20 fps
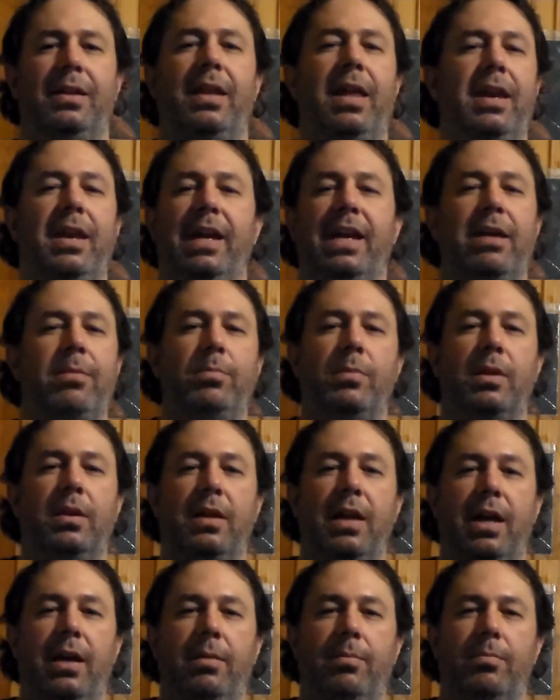and they gave him the
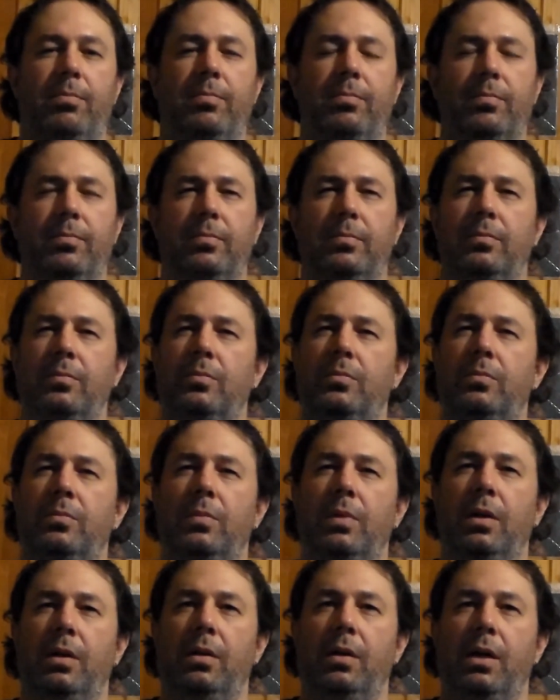name,
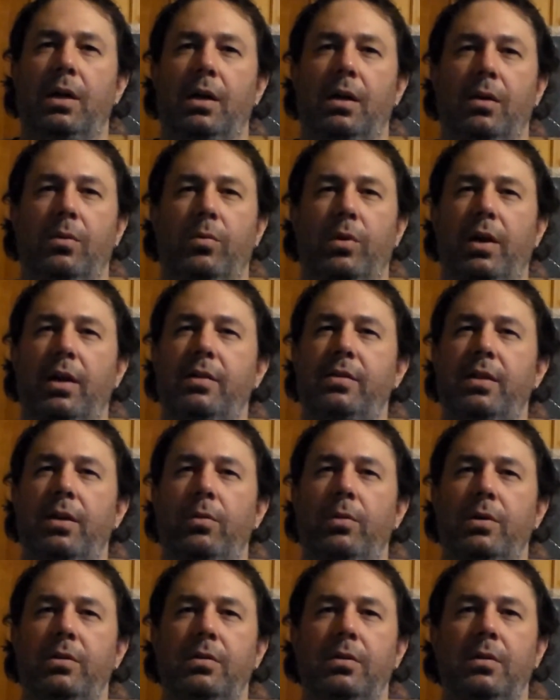what did I say
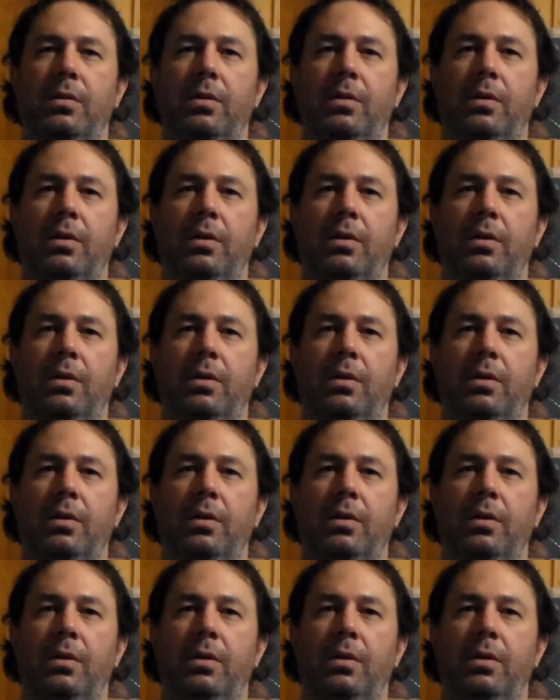it was?